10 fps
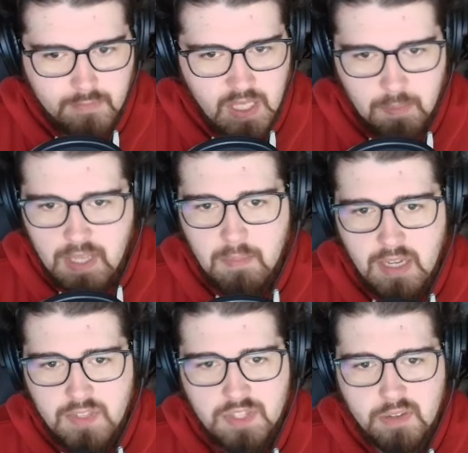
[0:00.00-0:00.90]
But yep,
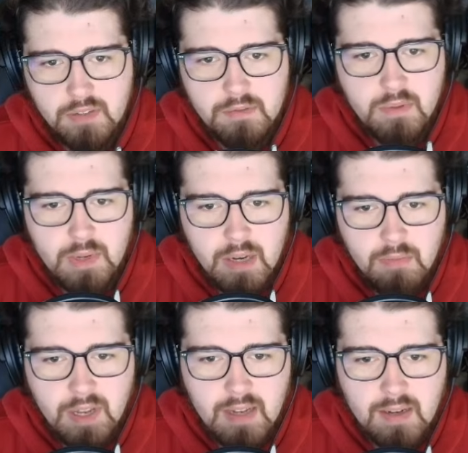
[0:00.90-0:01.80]
I just go through and I
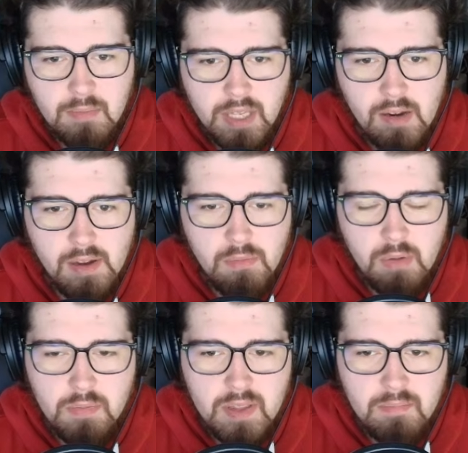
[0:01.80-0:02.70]
read it and I'm like, all right,
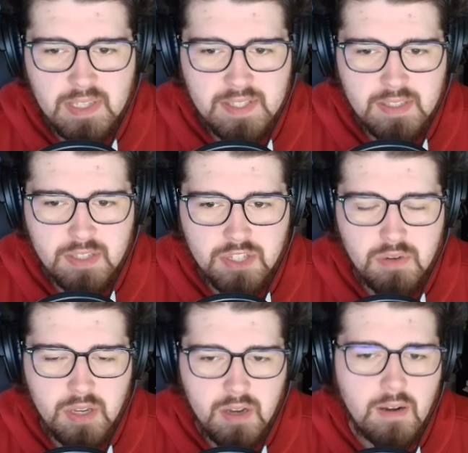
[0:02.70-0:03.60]
what would be the best thing to
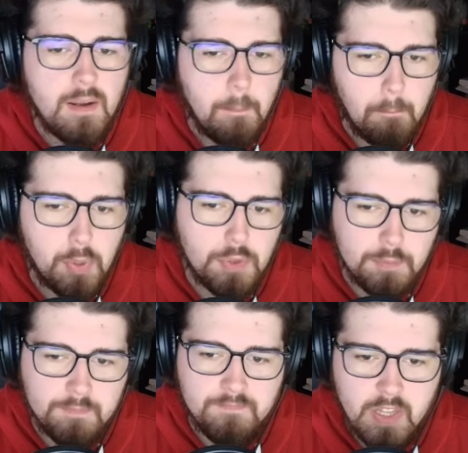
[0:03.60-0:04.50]
show here?
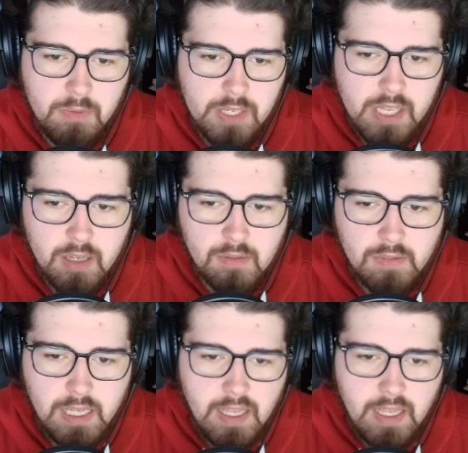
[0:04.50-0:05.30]
Boom, there we go.